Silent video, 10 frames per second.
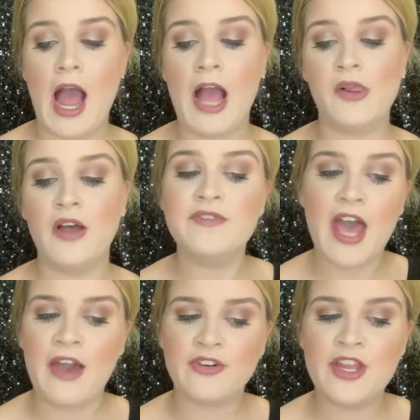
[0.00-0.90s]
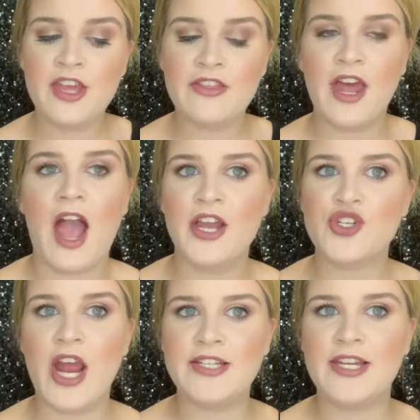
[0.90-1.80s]
I loved everything that I
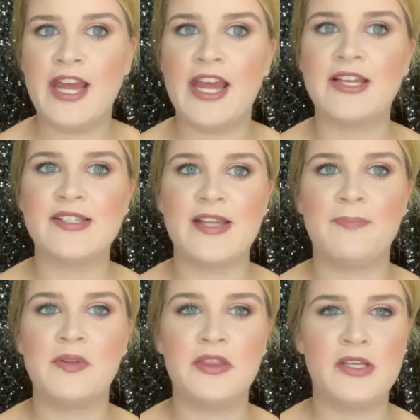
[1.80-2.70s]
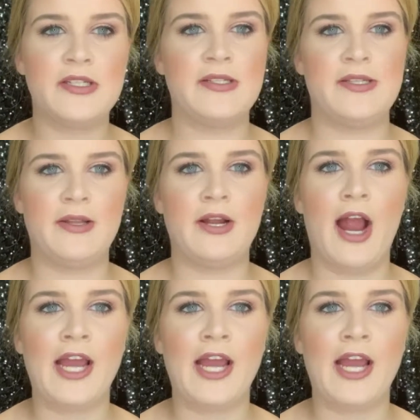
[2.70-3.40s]
tried today except the concealer.